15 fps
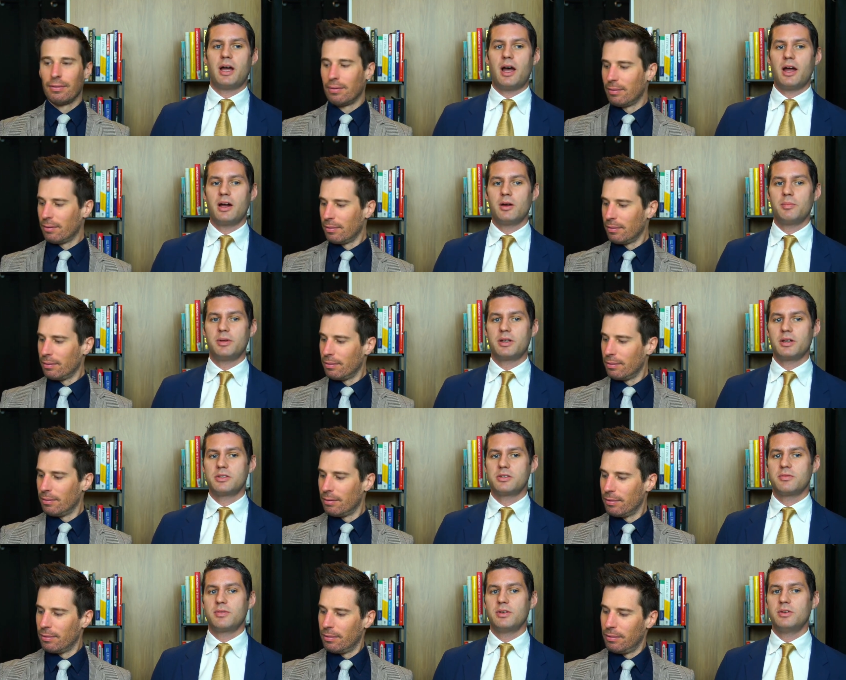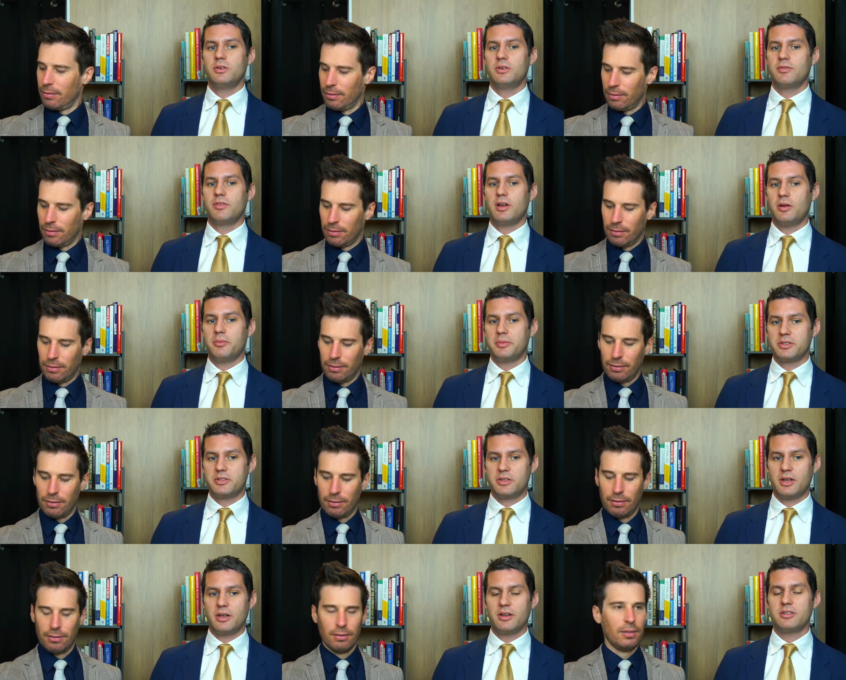Speaker 1: higher because of the new development
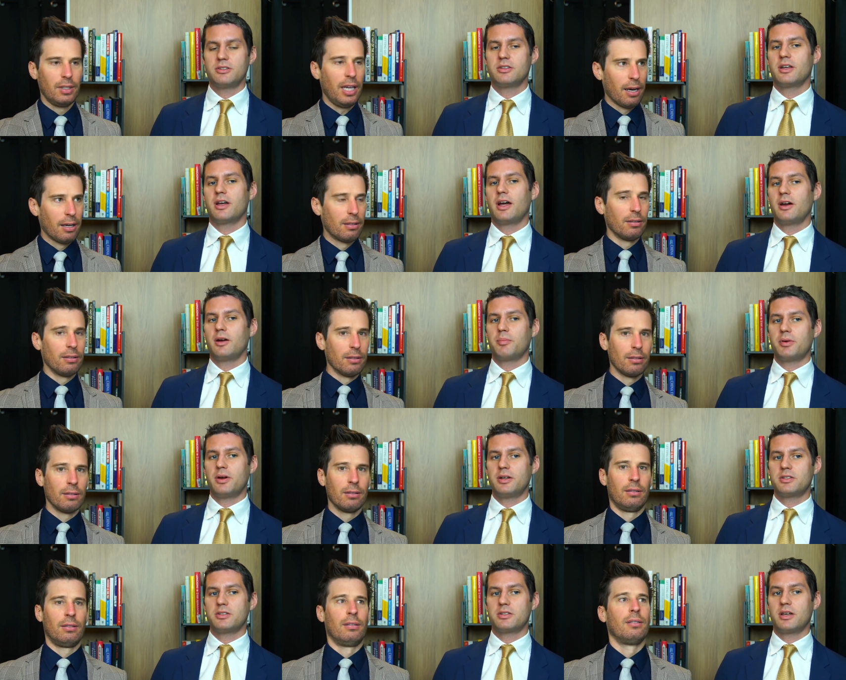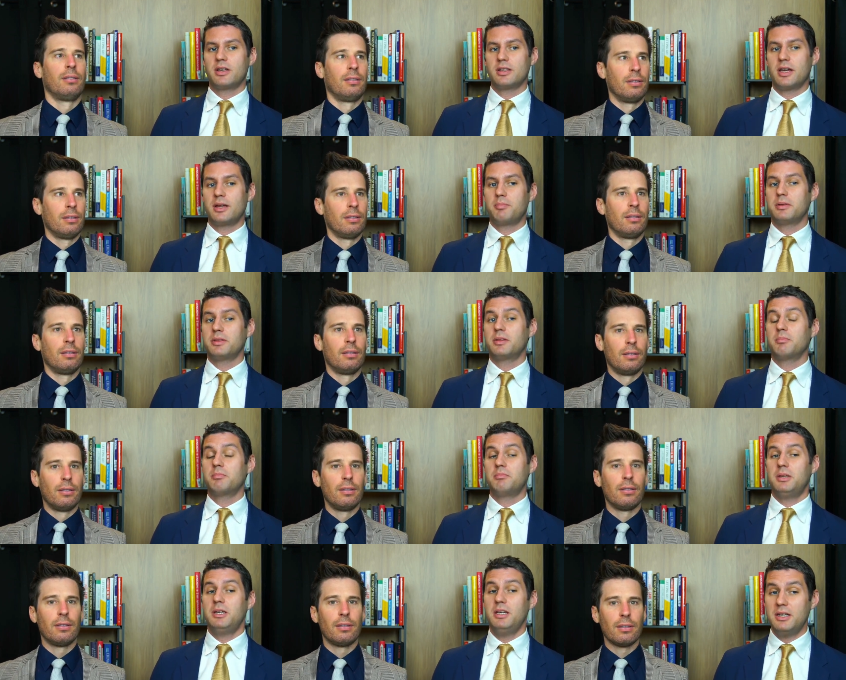sales yeah. and the higher prices on that, but the
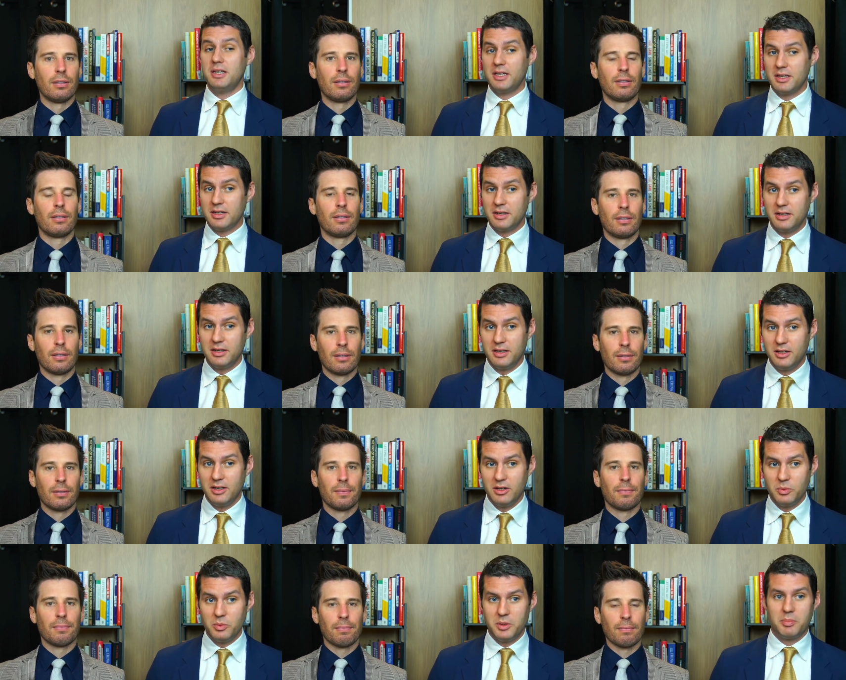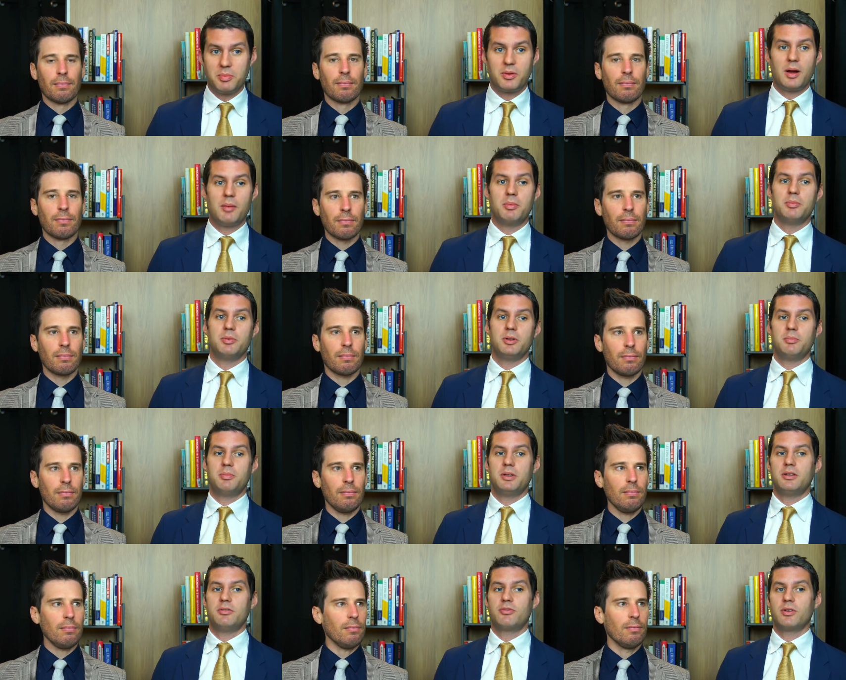median would probably
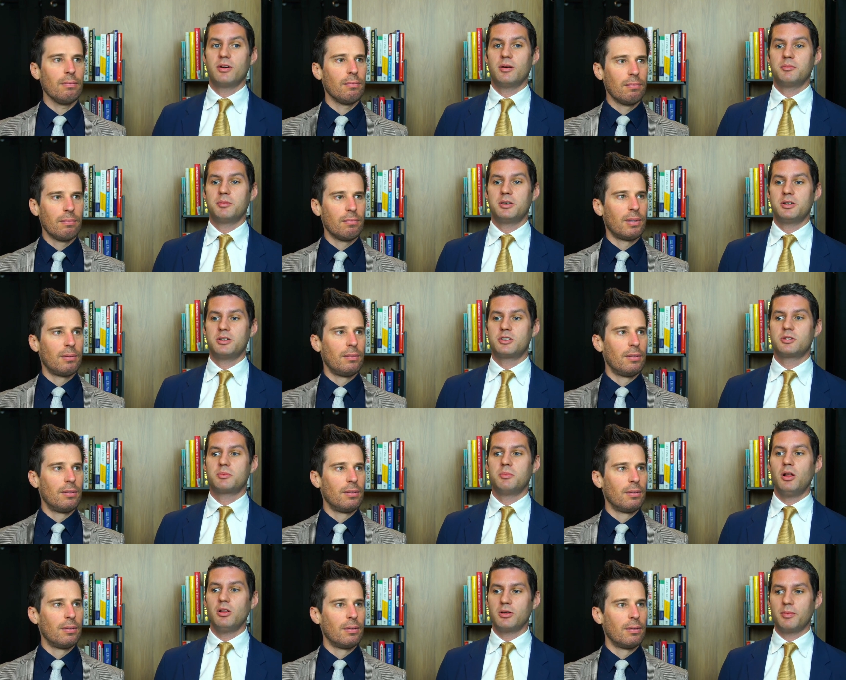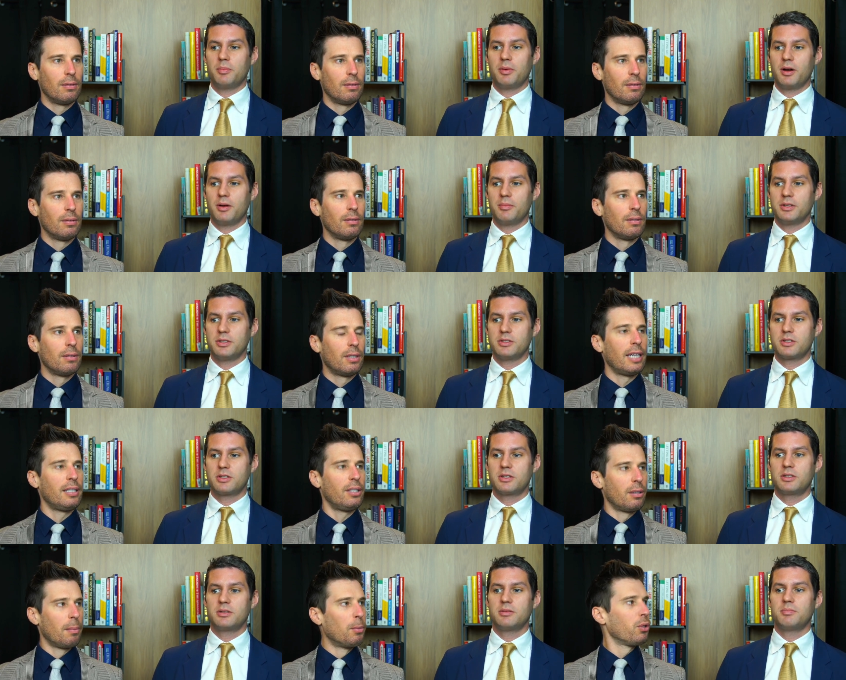be from the smaller apartments. That's
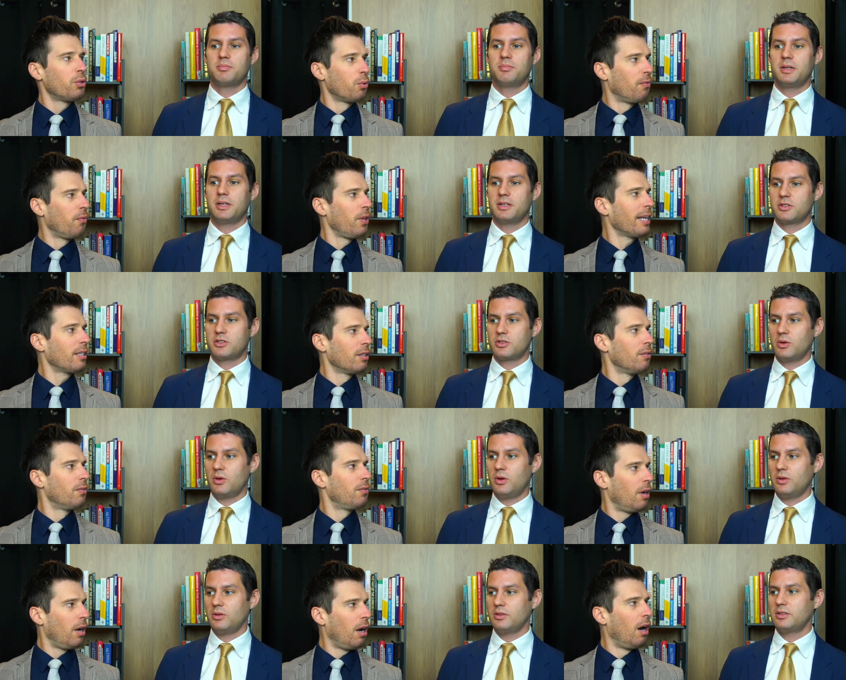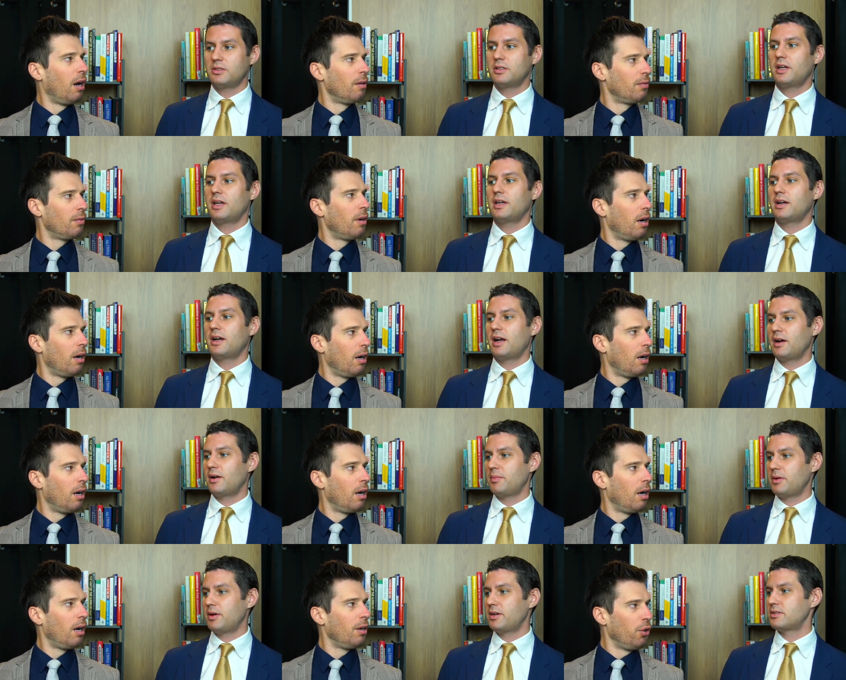the most reflective of at a higher
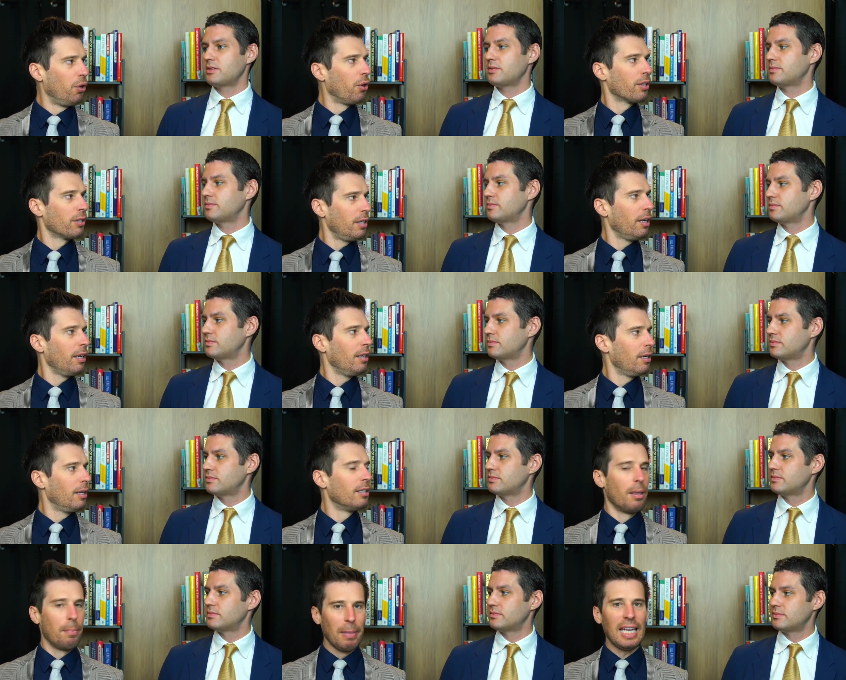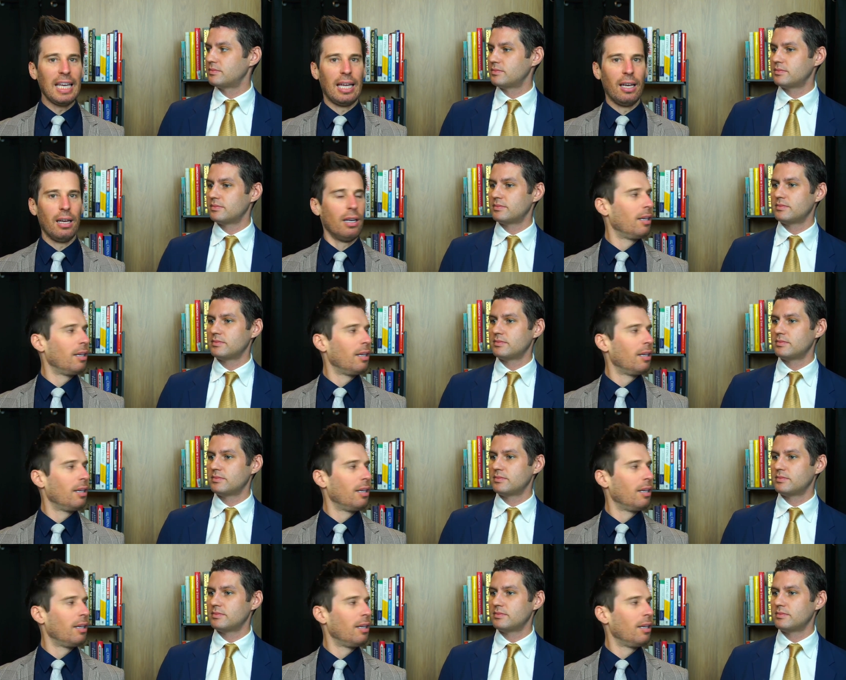price. New York
Speaker 2: City is the median